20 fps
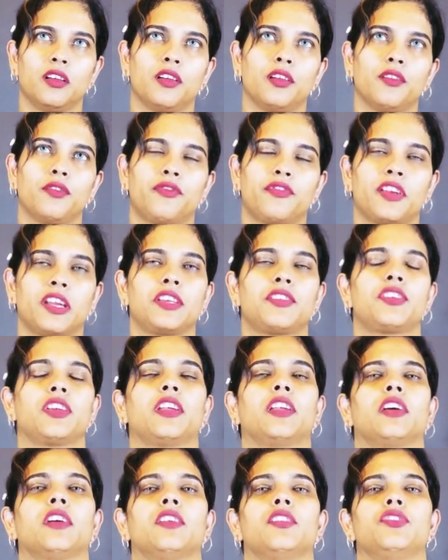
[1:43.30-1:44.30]
fresh
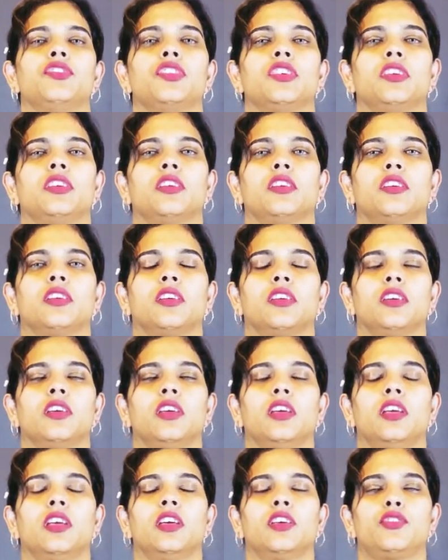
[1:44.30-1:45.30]
energy
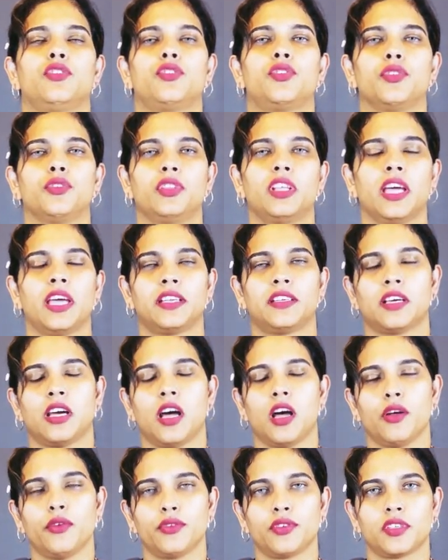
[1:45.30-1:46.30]
to that
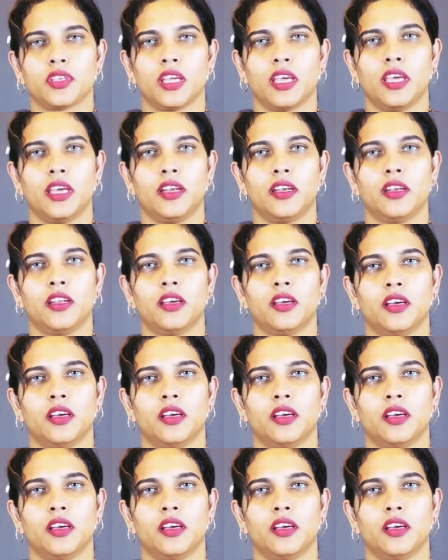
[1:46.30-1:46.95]
house and